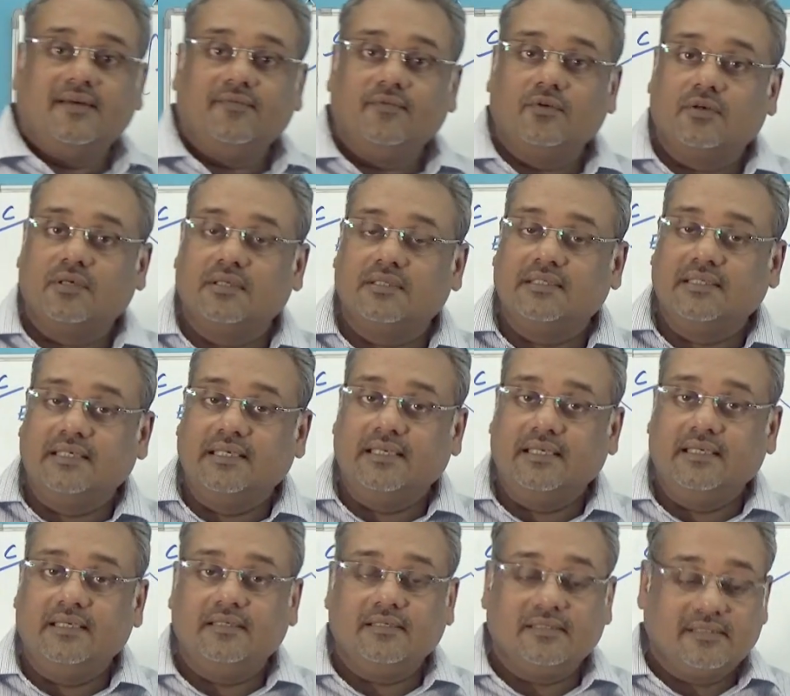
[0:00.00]
let's have a look at
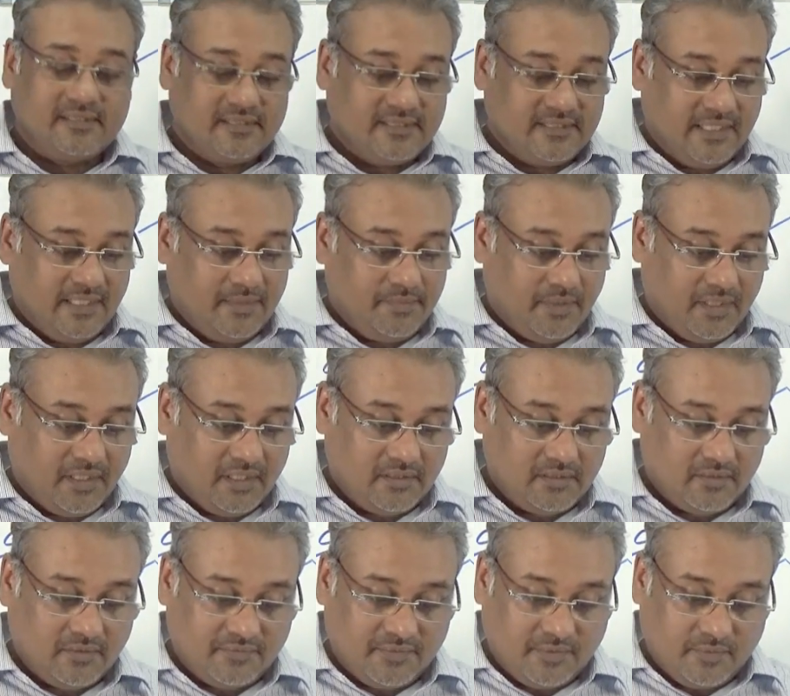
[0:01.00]
the C
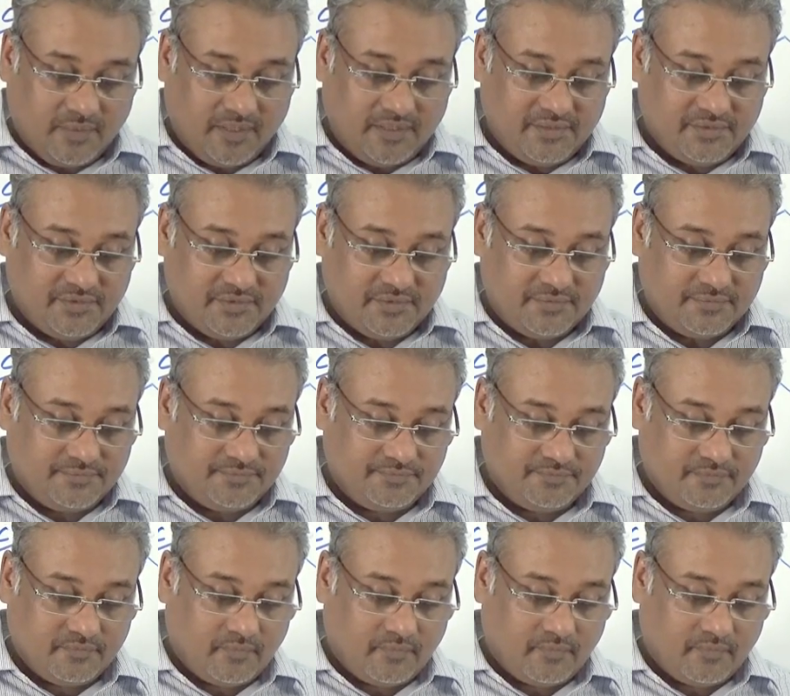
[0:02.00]
part of the question.